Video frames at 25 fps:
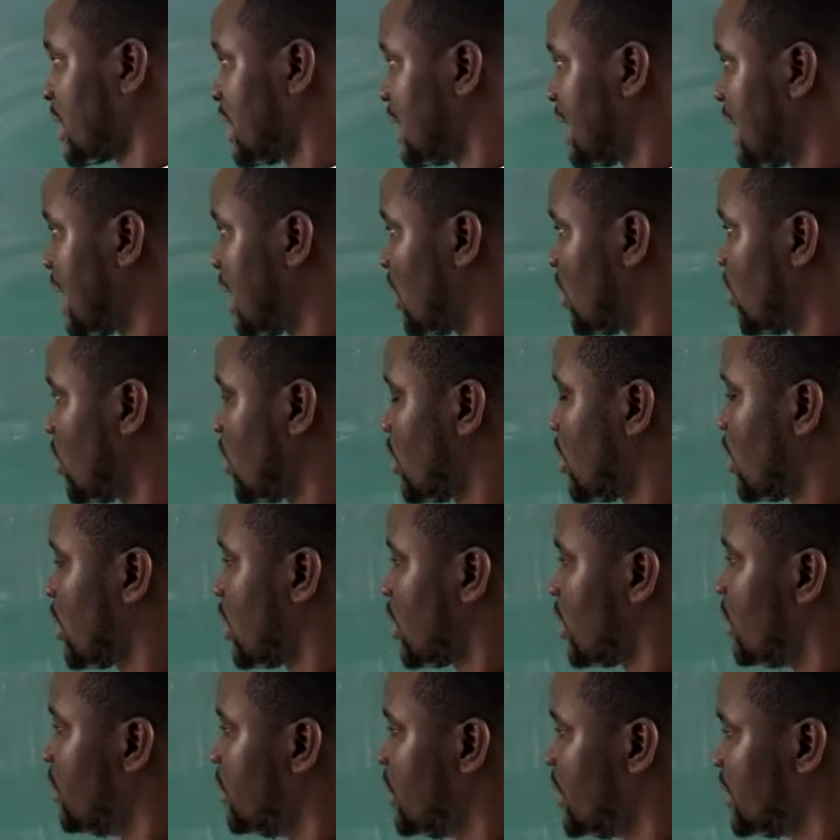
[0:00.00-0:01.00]
Now,
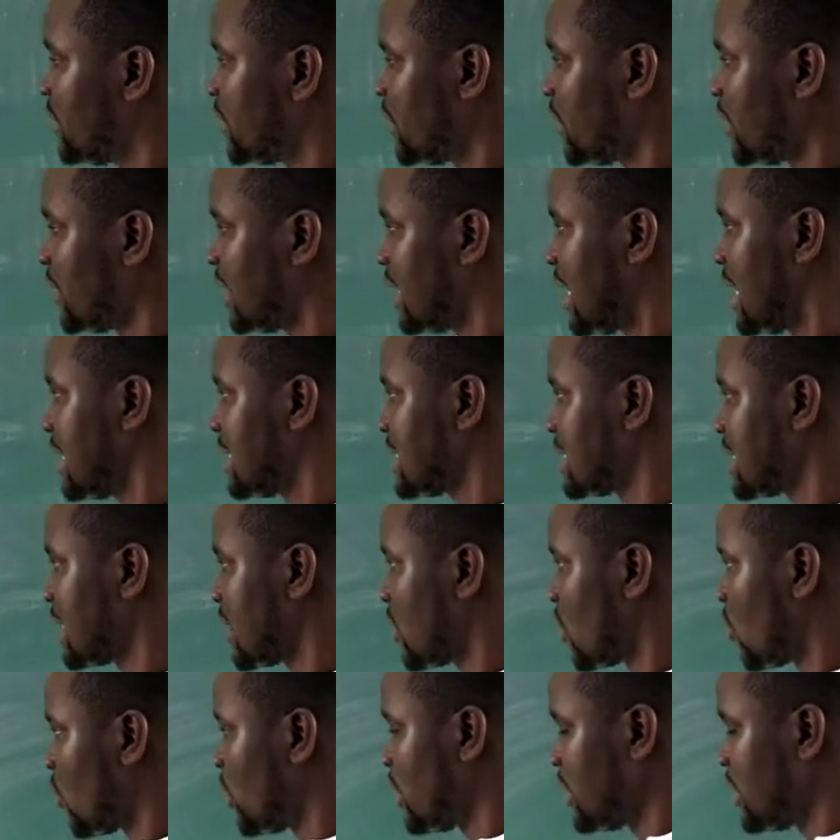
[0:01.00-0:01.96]
before that,